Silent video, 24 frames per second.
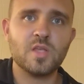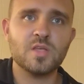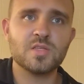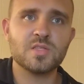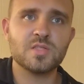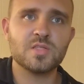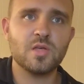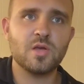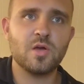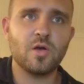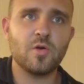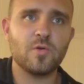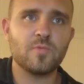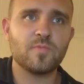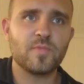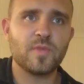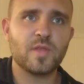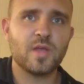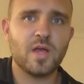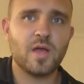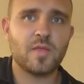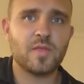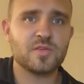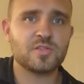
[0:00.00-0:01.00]
So,
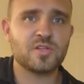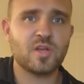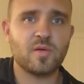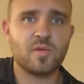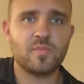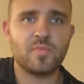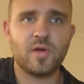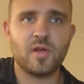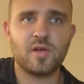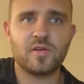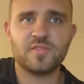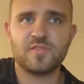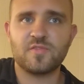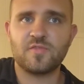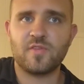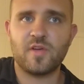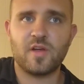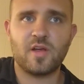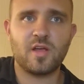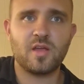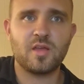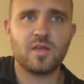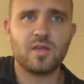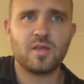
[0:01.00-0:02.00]
and the starting pattern is
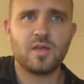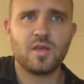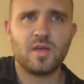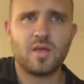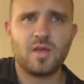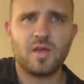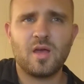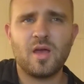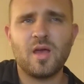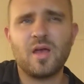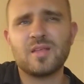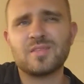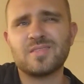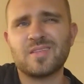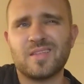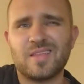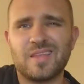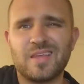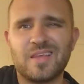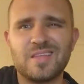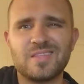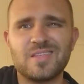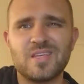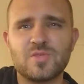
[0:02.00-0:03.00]
very, uh, it's not
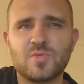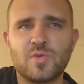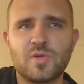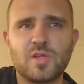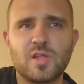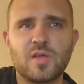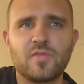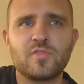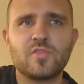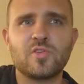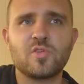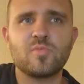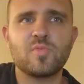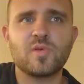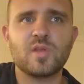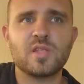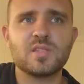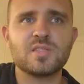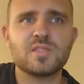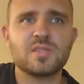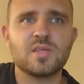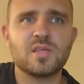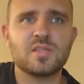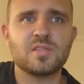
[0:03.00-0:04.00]
the easiest one you'll ever do, but
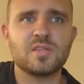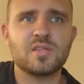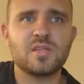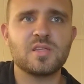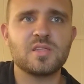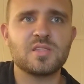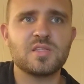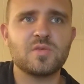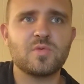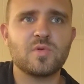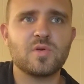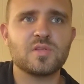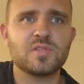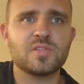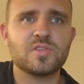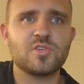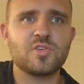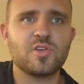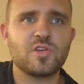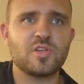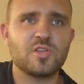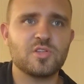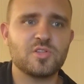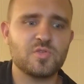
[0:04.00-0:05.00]
it's it's an easy one. So
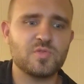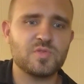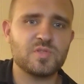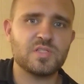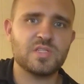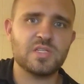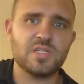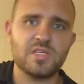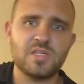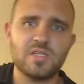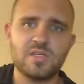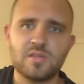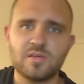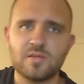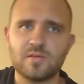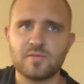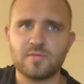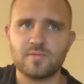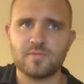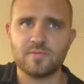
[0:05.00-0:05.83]
you're going to do D.